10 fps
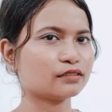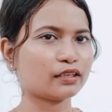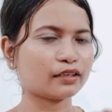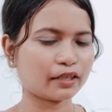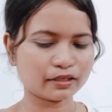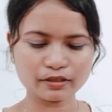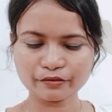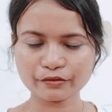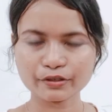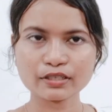like any
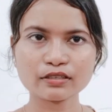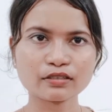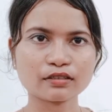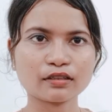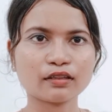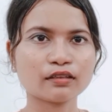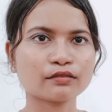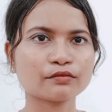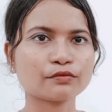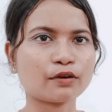different
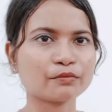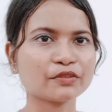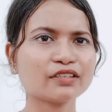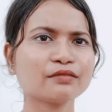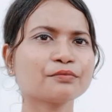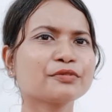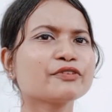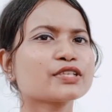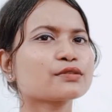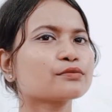from the
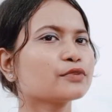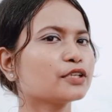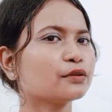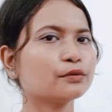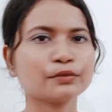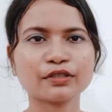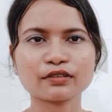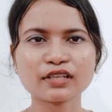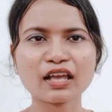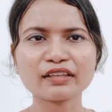previous video?
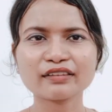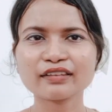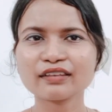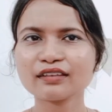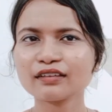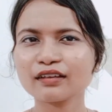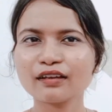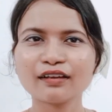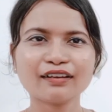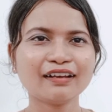Because I think
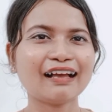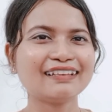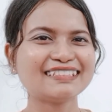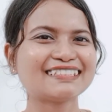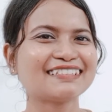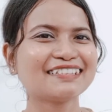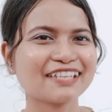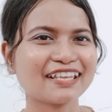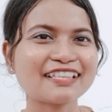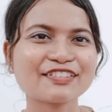I didn't
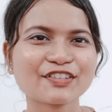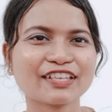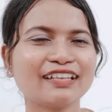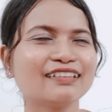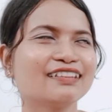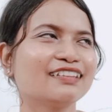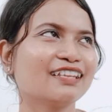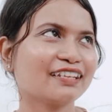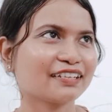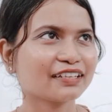change a
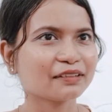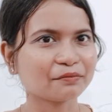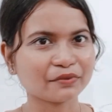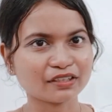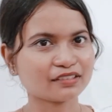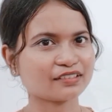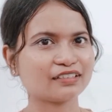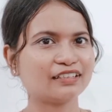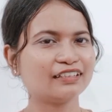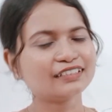little bit.
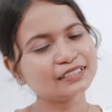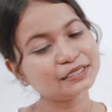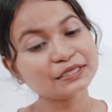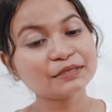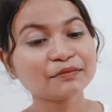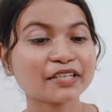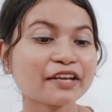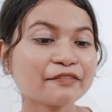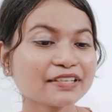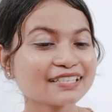But
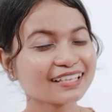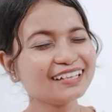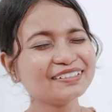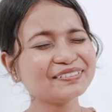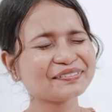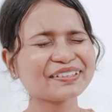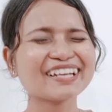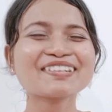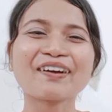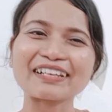anyways, we
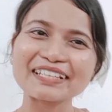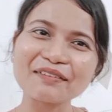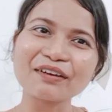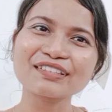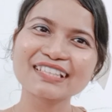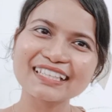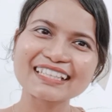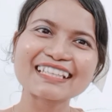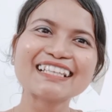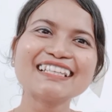are talking about
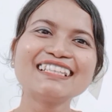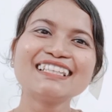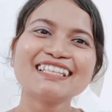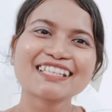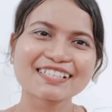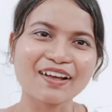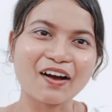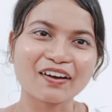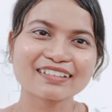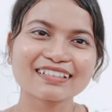the
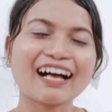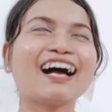song.